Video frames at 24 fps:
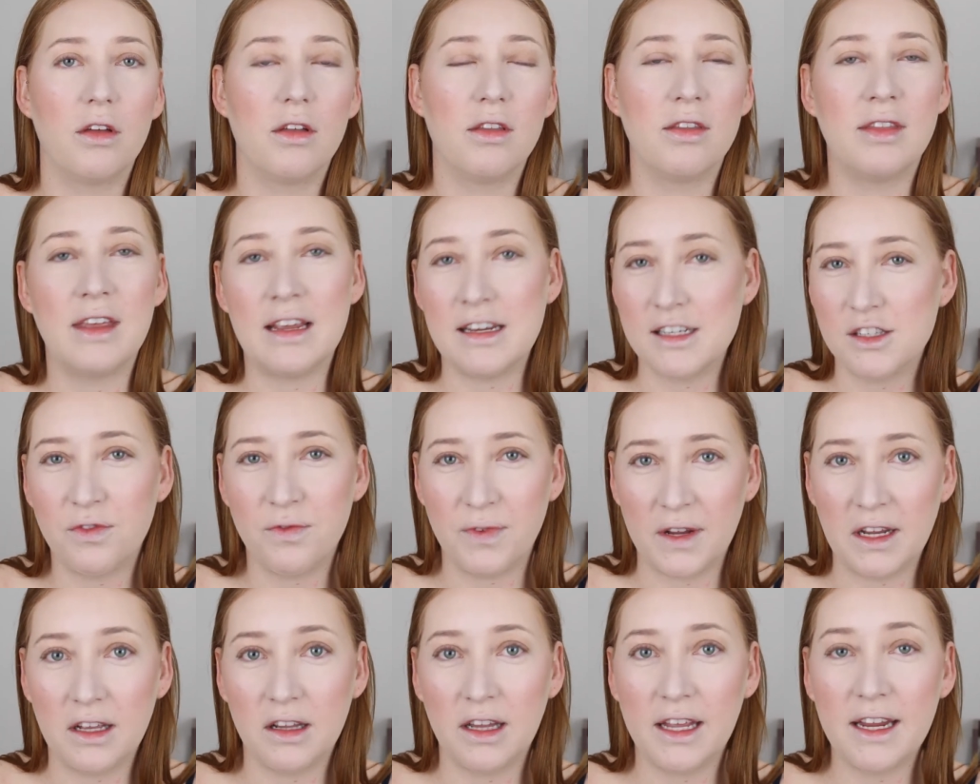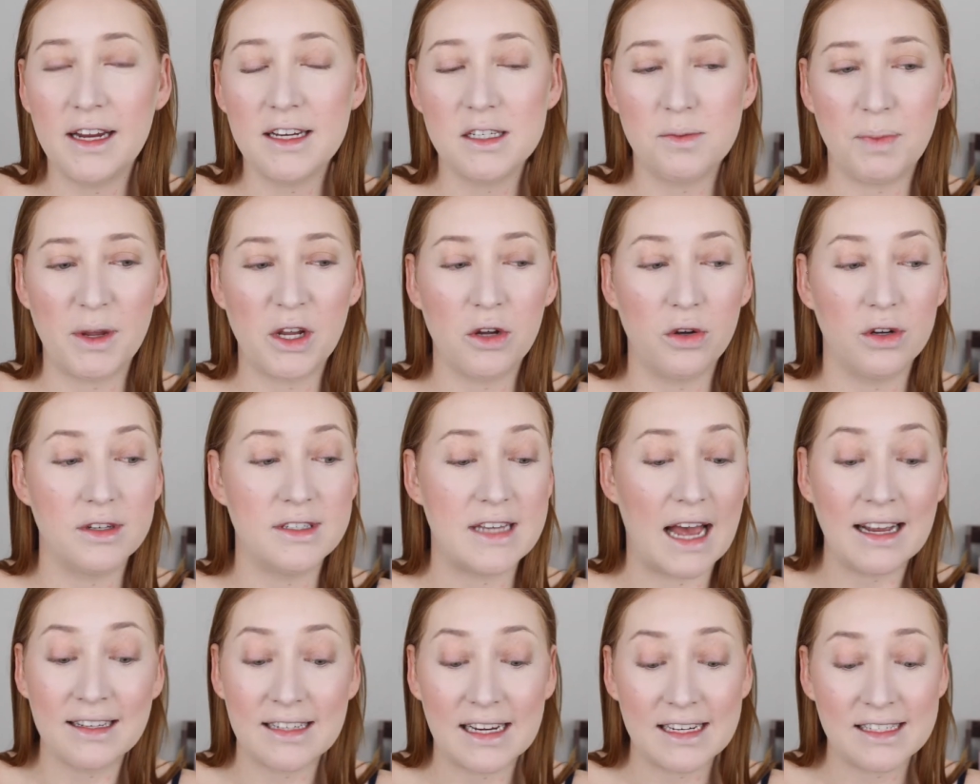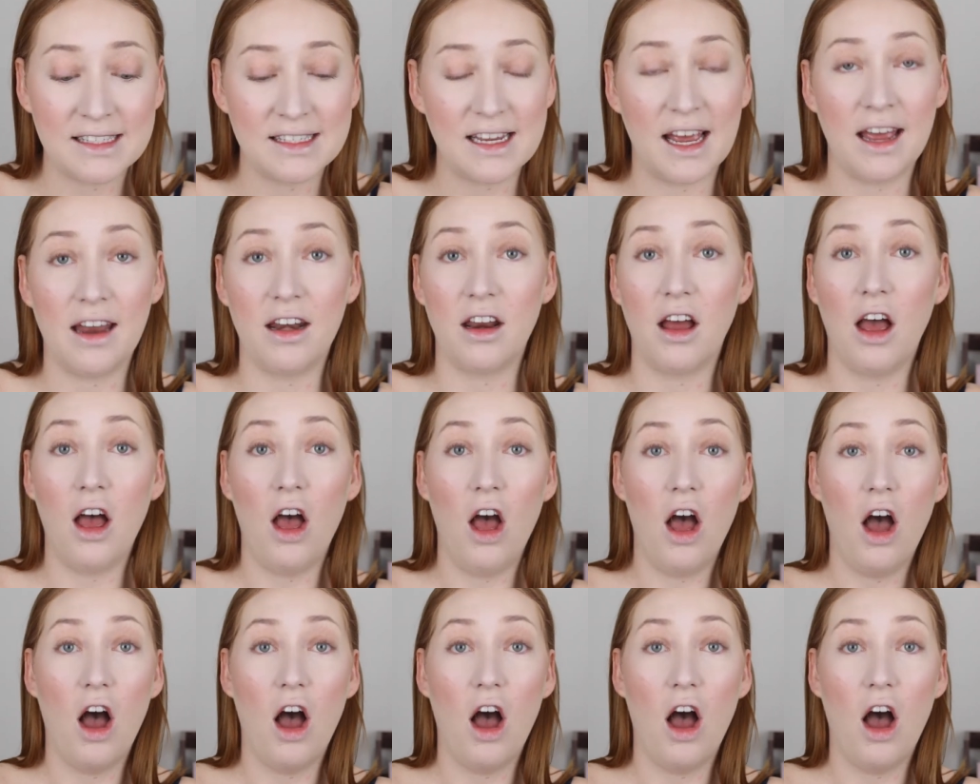these feelings, because as I said,